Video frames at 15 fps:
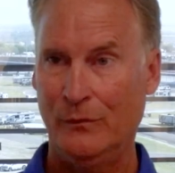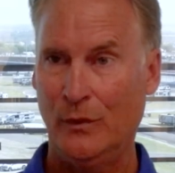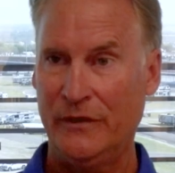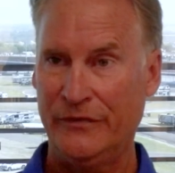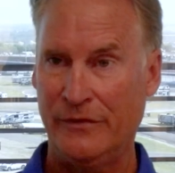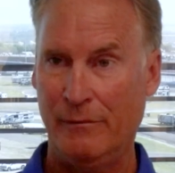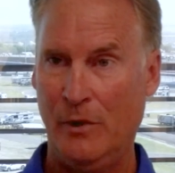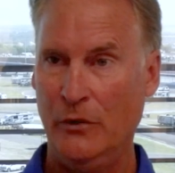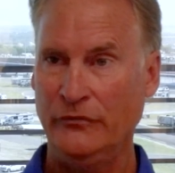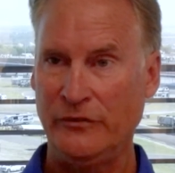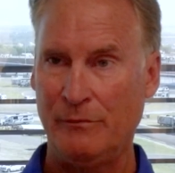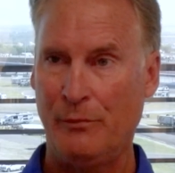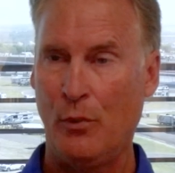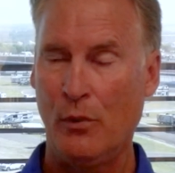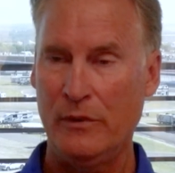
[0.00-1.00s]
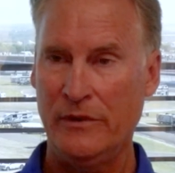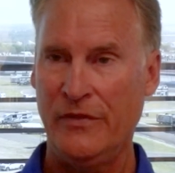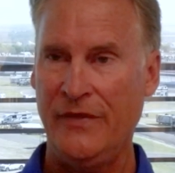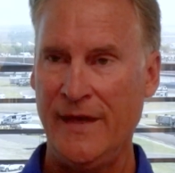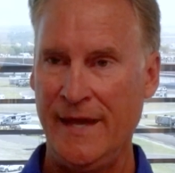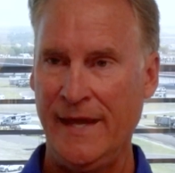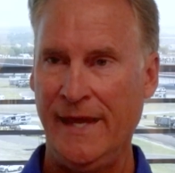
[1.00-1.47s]
what the most important
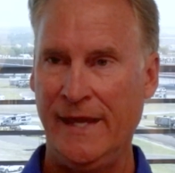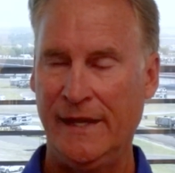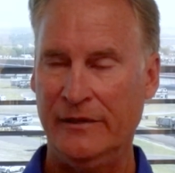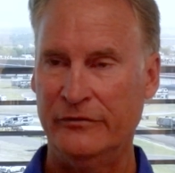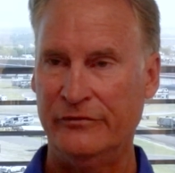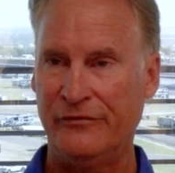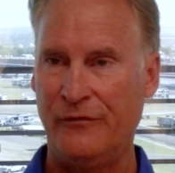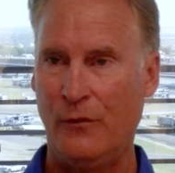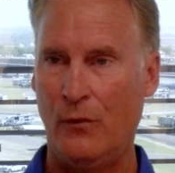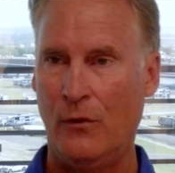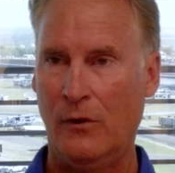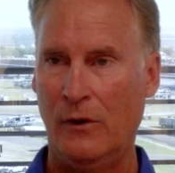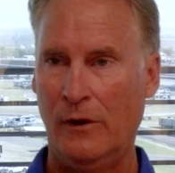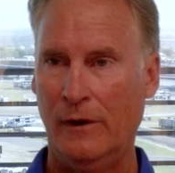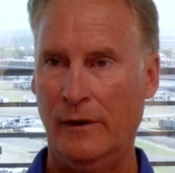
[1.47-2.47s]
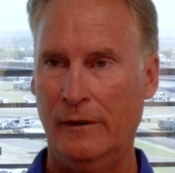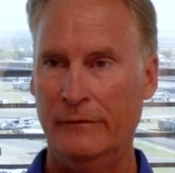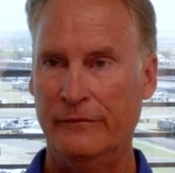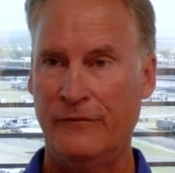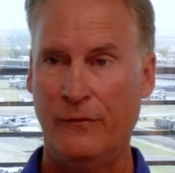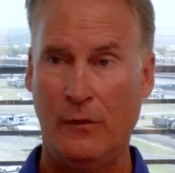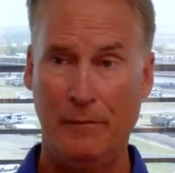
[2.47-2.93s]
thing is for,
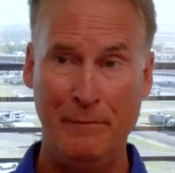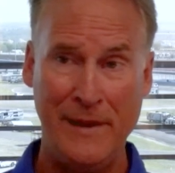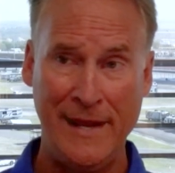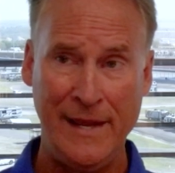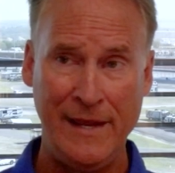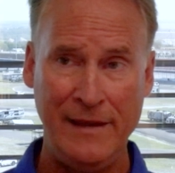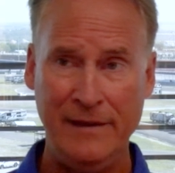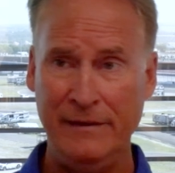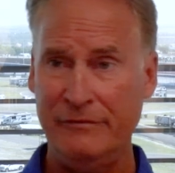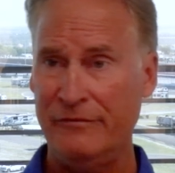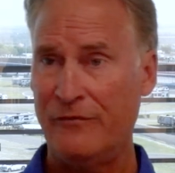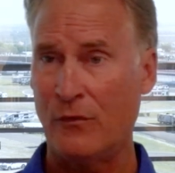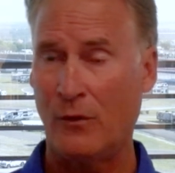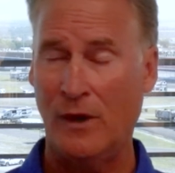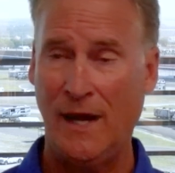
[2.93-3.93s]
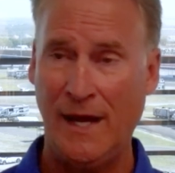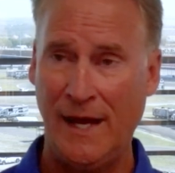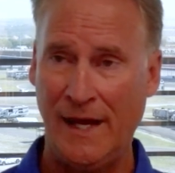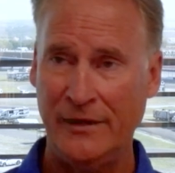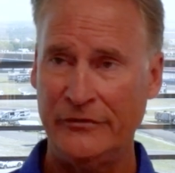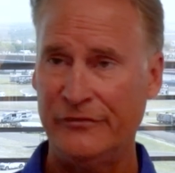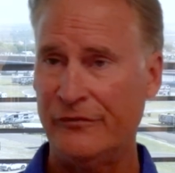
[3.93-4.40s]
for me, for
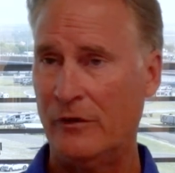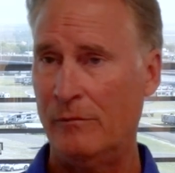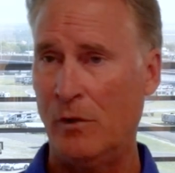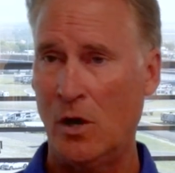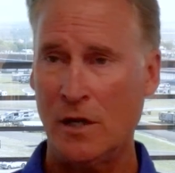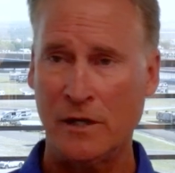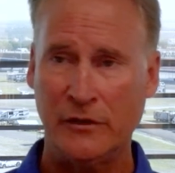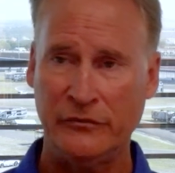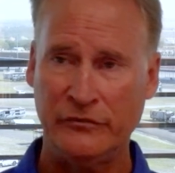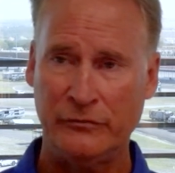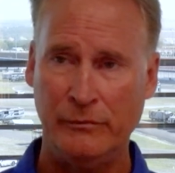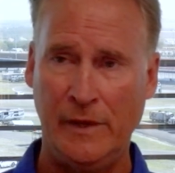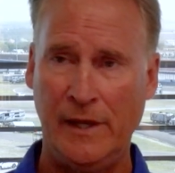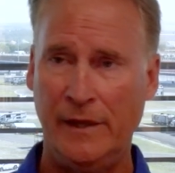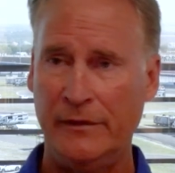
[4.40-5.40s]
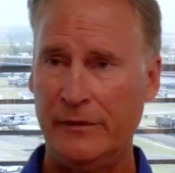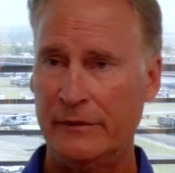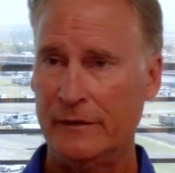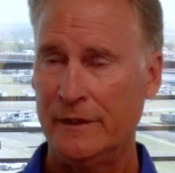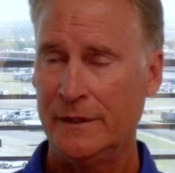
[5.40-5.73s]
us, for Marcus Smith,